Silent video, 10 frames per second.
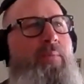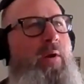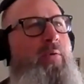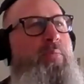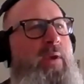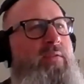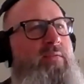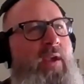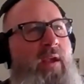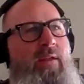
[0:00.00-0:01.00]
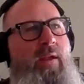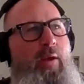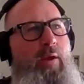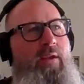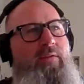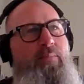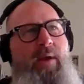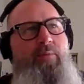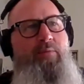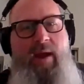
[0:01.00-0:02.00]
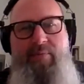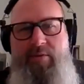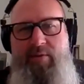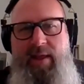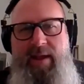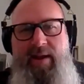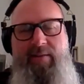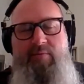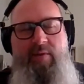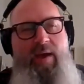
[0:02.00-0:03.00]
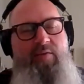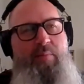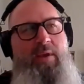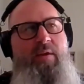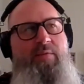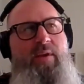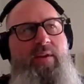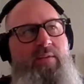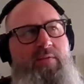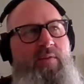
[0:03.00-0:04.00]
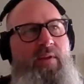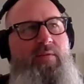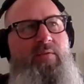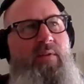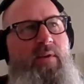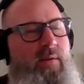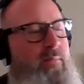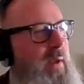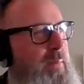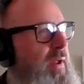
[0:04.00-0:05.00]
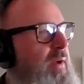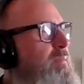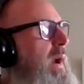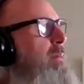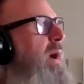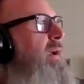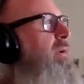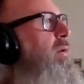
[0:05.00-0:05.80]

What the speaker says: with me. It's sometimes when I have a delay and I speak of it, it blows my mind